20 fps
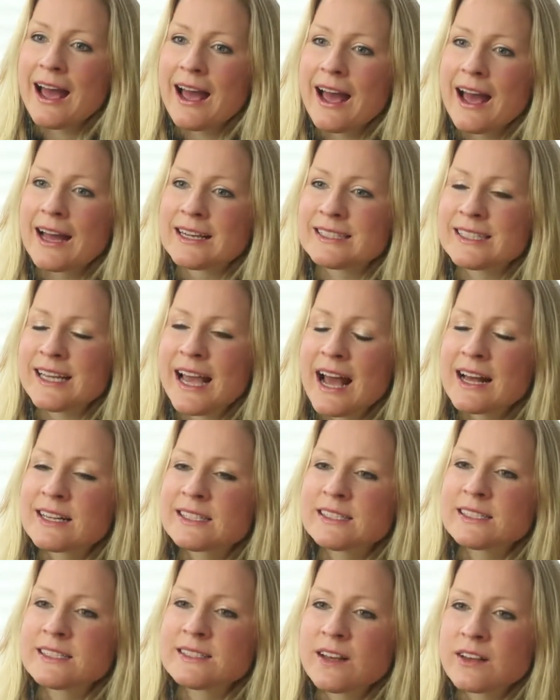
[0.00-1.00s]
And it has
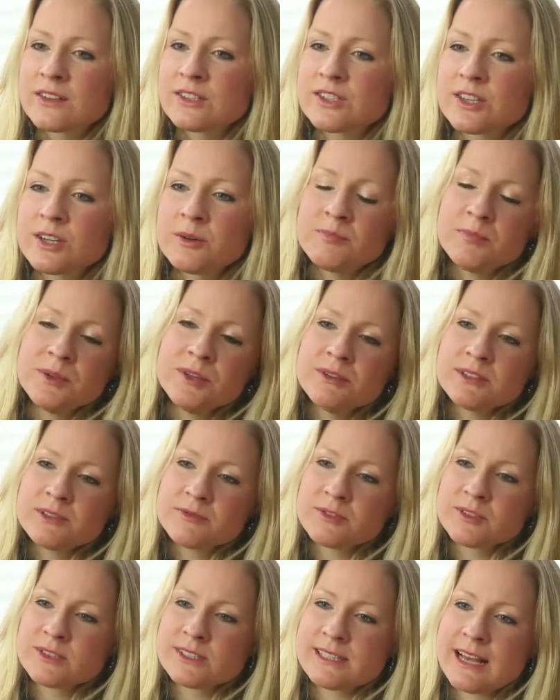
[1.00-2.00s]
such a
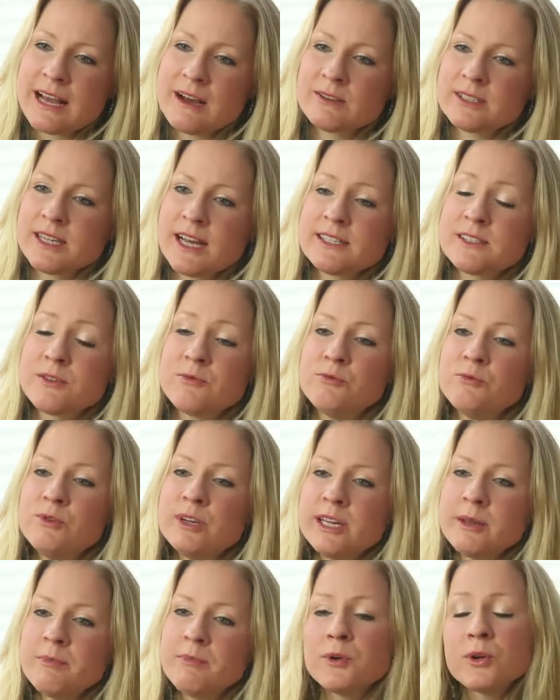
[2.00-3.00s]
beautiful sound. It has a
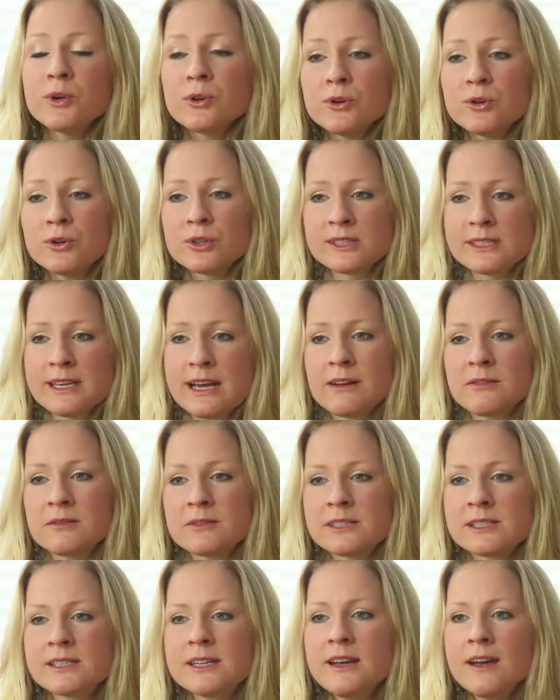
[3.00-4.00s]
really pure sound,
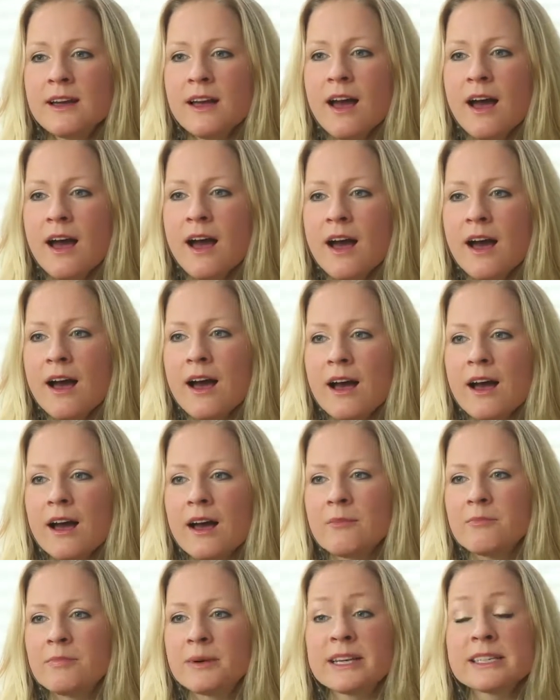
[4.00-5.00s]

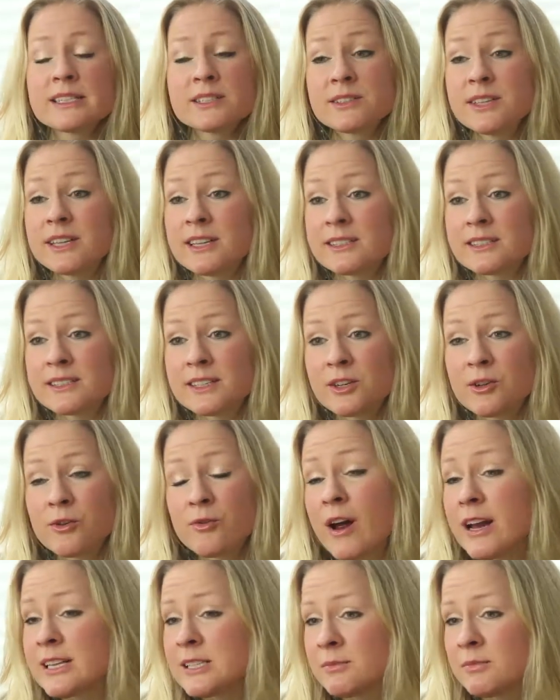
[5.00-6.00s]
but it's
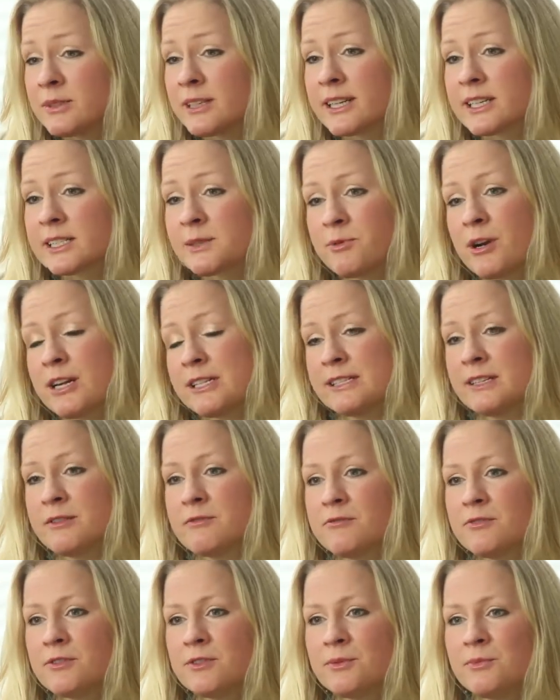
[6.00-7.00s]
incredibly expressive,
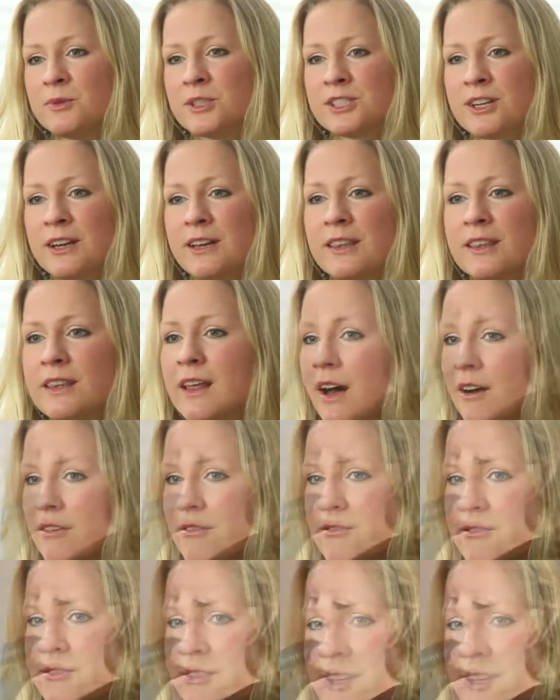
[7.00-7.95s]
which I love.